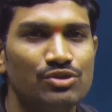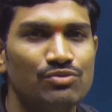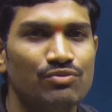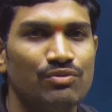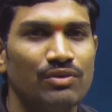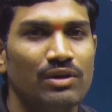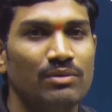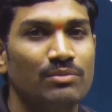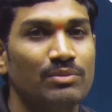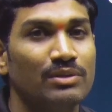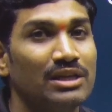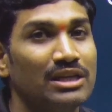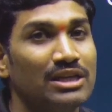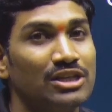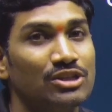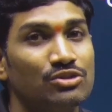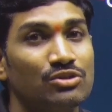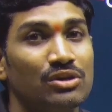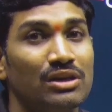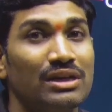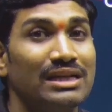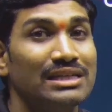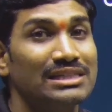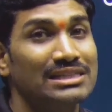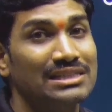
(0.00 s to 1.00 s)
formed? That is
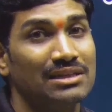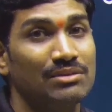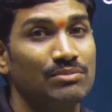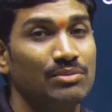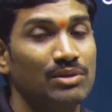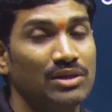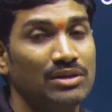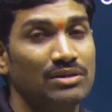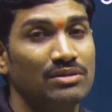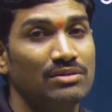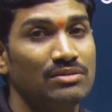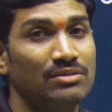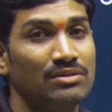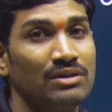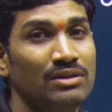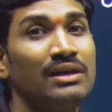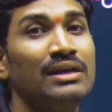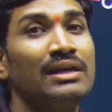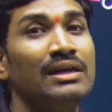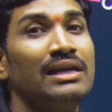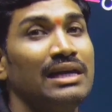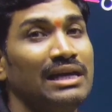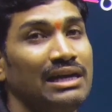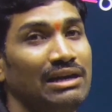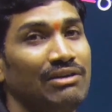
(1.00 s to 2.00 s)
called ester bond.
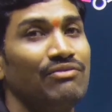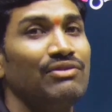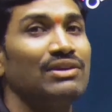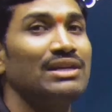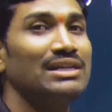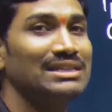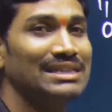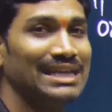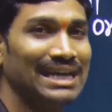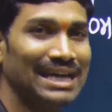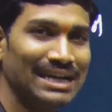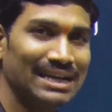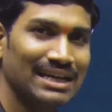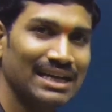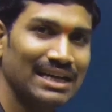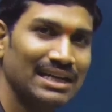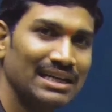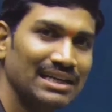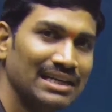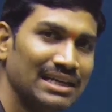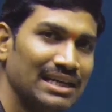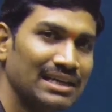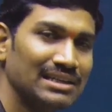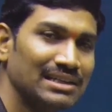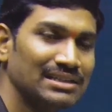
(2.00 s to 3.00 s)
If it is
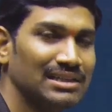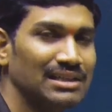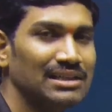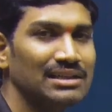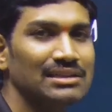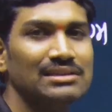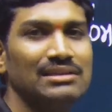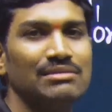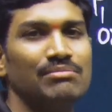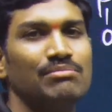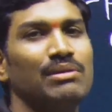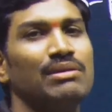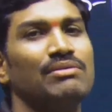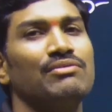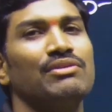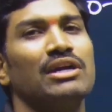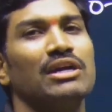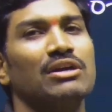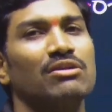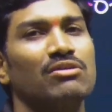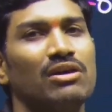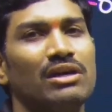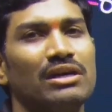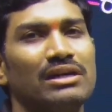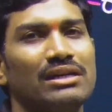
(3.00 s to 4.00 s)
organic acid, simply we are
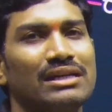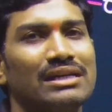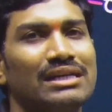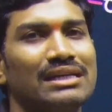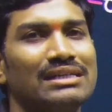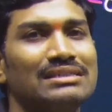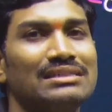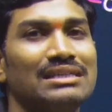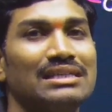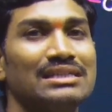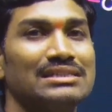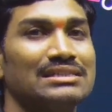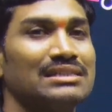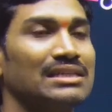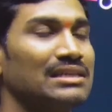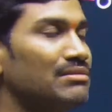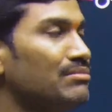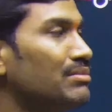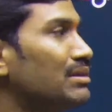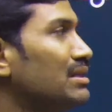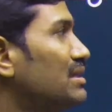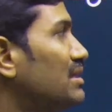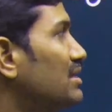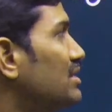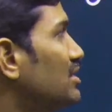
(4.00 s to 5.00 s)
calling it as ester.
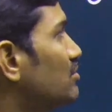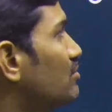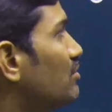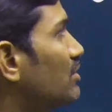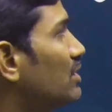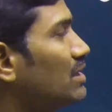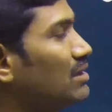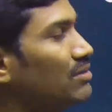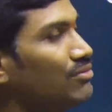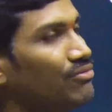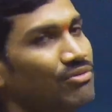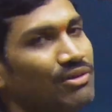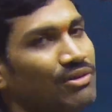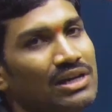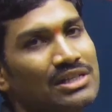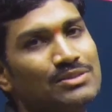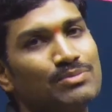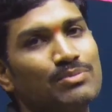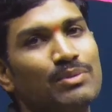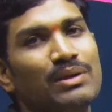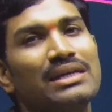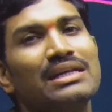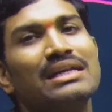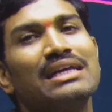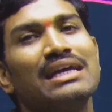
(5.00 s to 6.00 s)
But this is what?
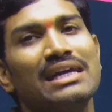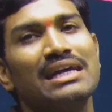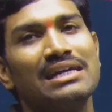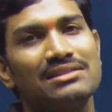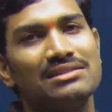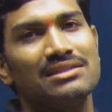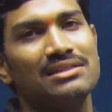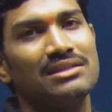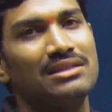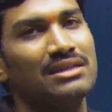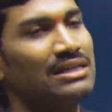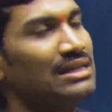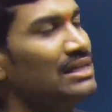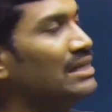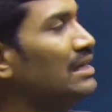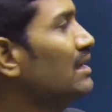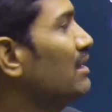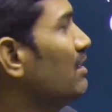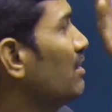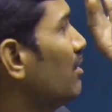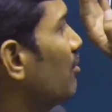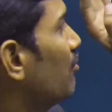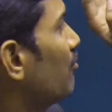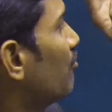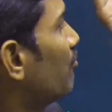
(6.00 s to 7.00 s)
Phosphoric acid.
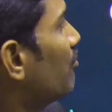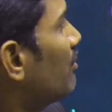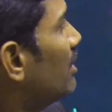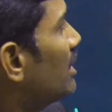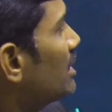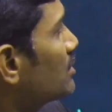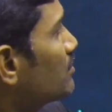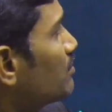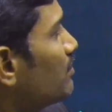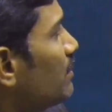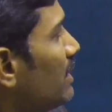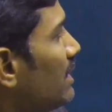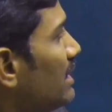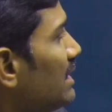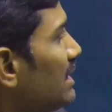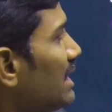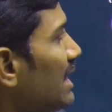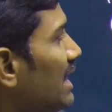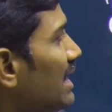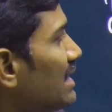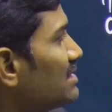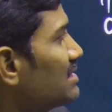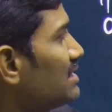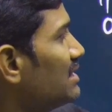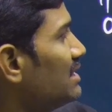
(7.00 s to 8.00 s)
Phosphoric
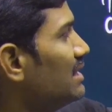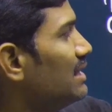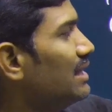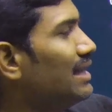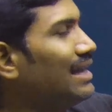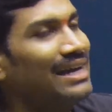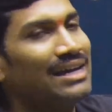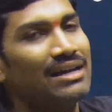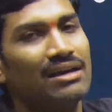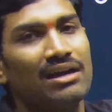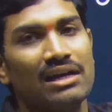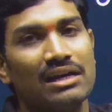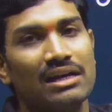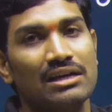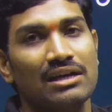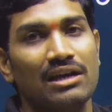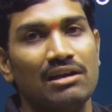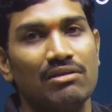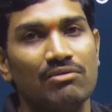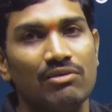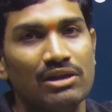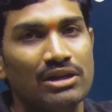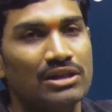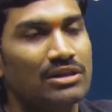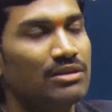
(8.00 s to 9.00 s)
acid and
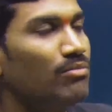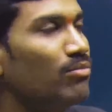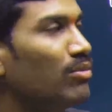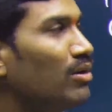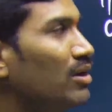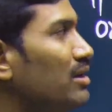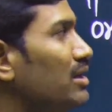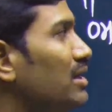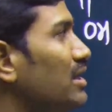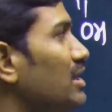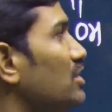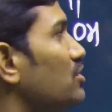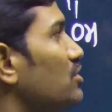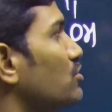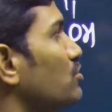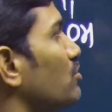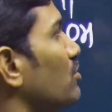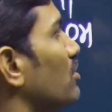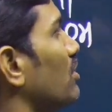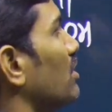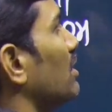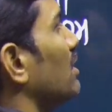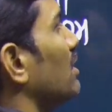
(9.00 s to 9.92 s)
alcohol. What is the bond it is called